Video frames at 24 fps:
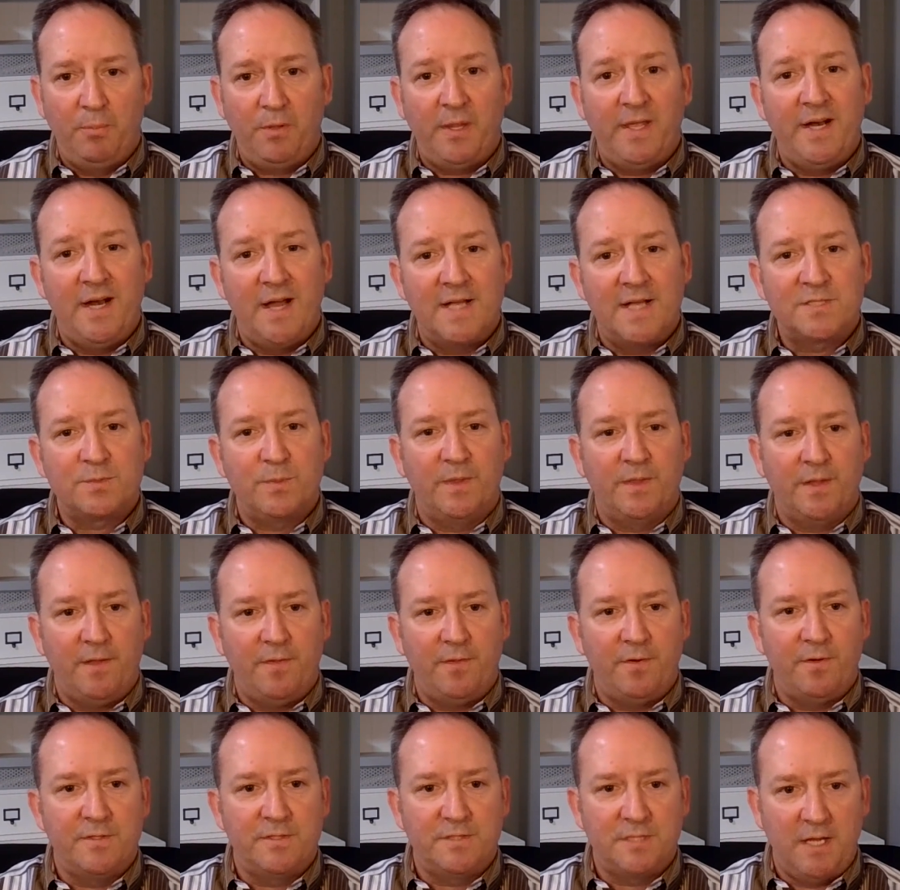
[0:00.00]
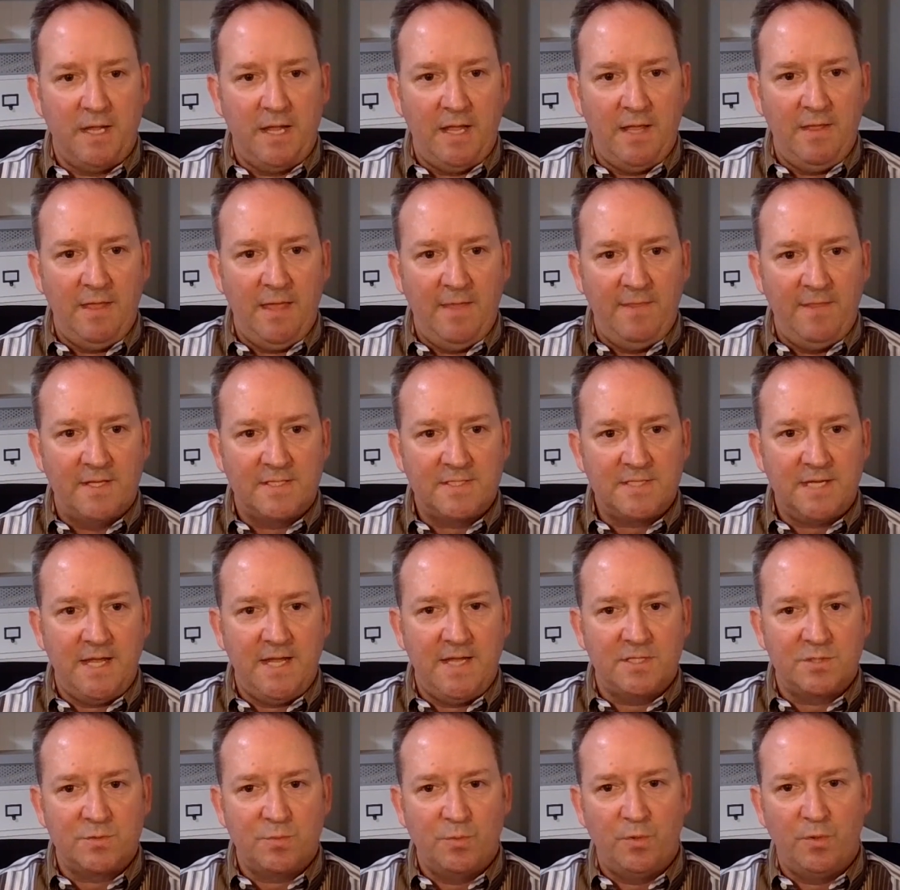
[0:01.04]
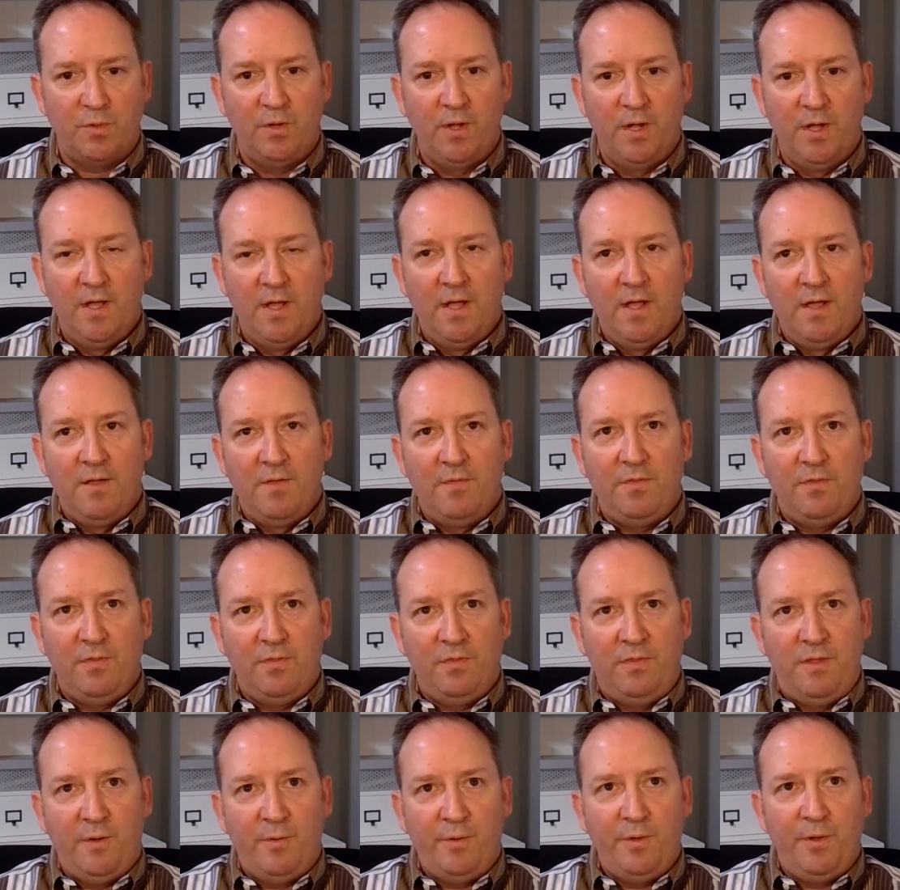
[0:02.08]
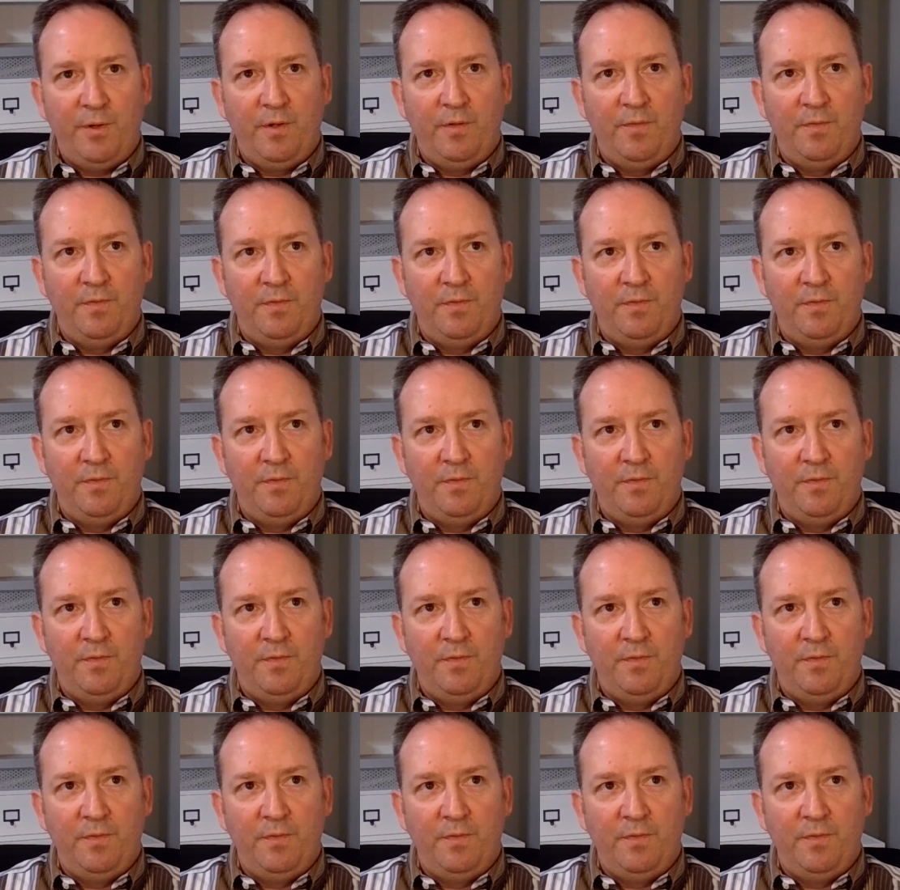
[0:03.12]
play nice with others in this case, where the